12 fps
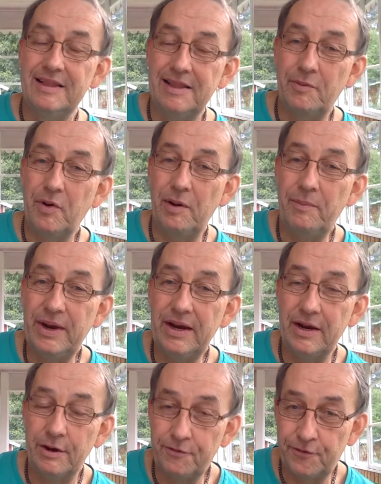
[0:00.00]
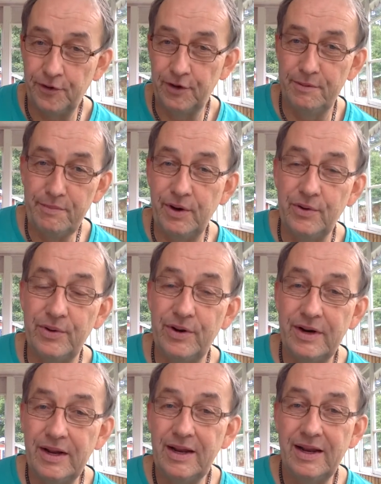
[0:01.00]
there will be a full
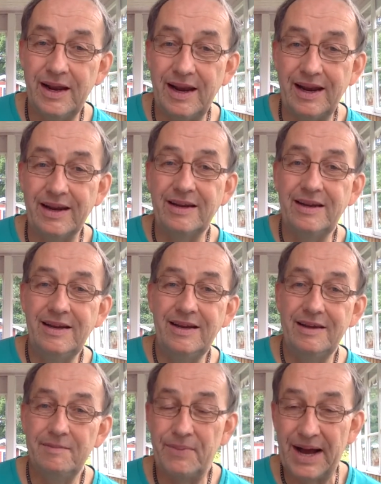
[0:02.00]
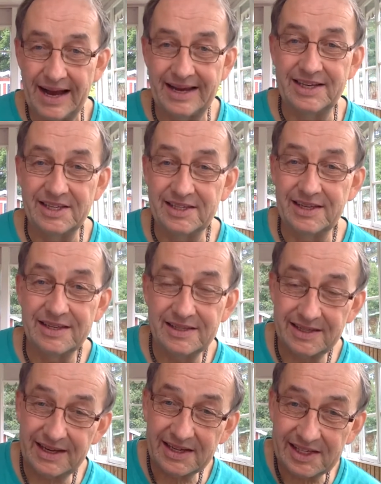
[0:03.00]
moon in
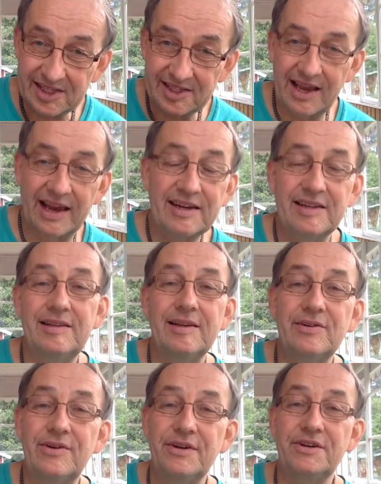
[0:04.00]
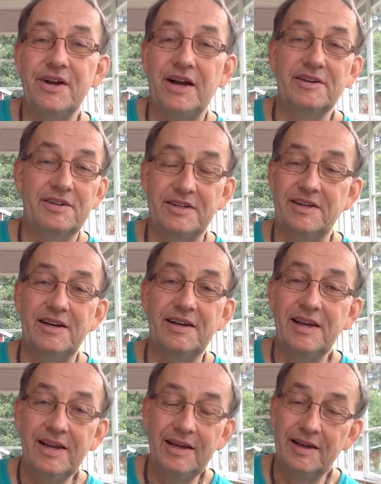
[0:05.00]
Pisces, exactly
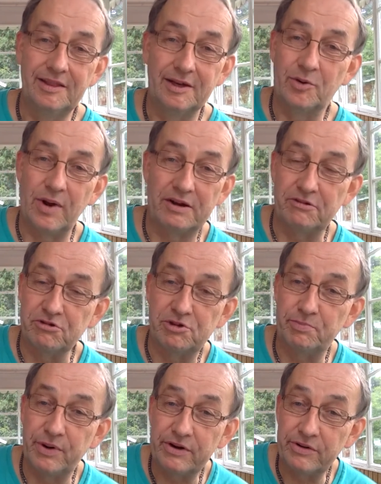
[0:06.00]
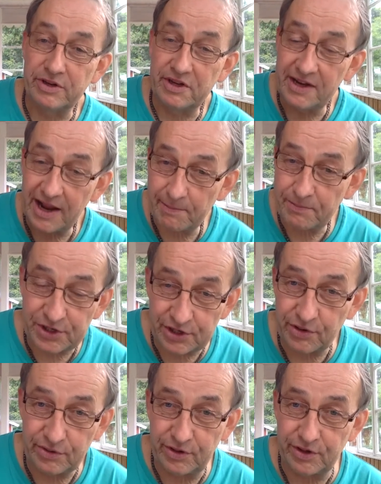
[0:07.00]
conjuncting the quantum spirit
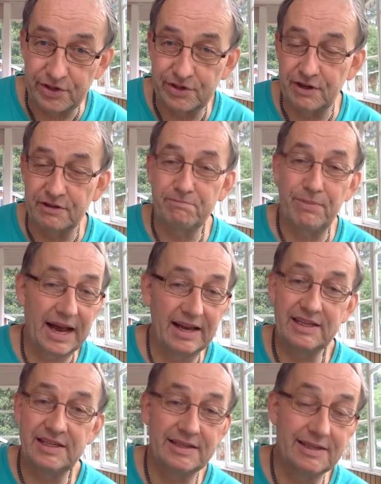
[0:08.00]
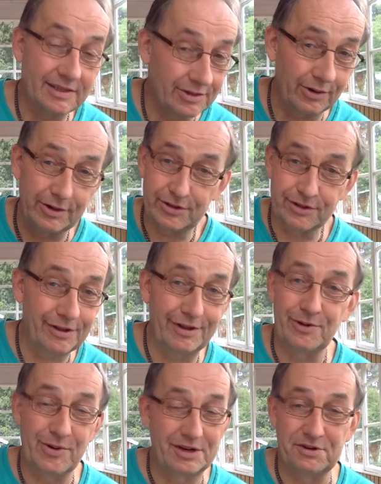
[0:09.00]
Neptunus, and Pisces is also
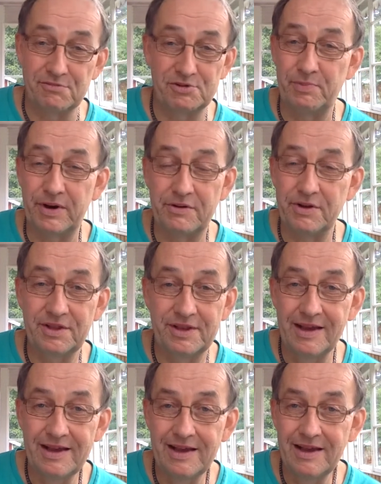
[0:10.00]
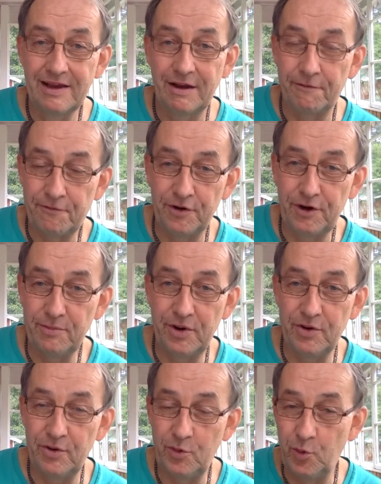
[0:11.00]
the quantum spirit. A full
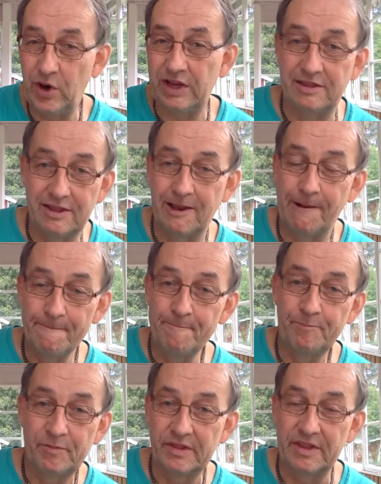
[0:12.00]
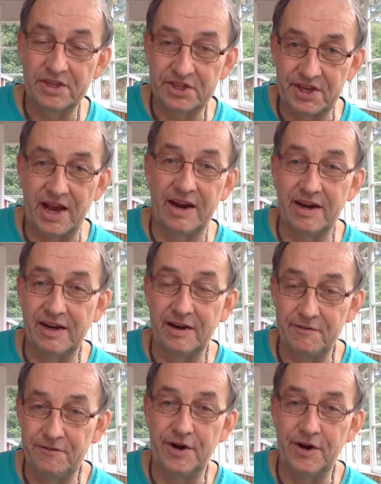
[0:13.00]
moon with the sun in